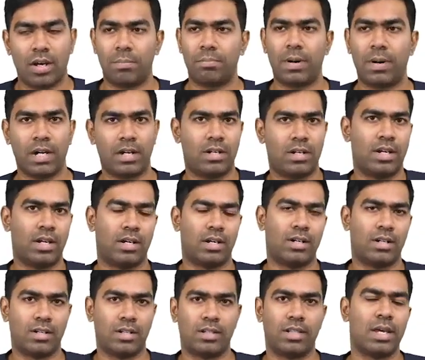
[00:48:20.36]
but
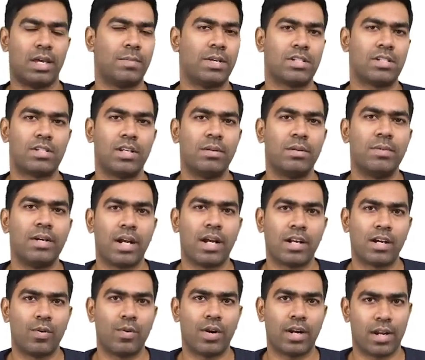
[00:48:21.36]
they may still be
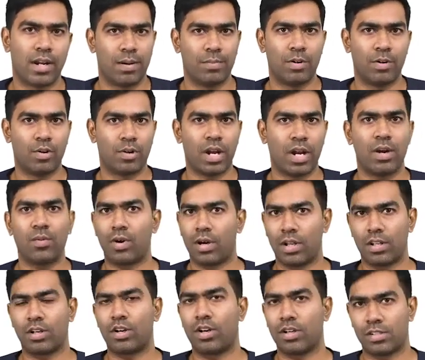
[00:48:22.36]
encountering amenorrhea, and what
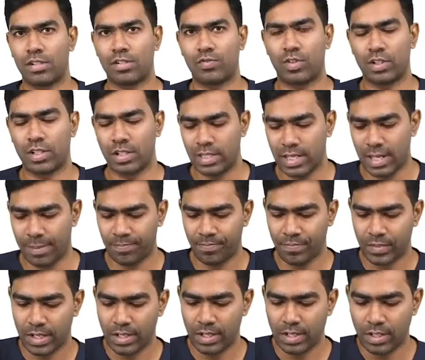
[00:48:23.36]
are the causes for the same?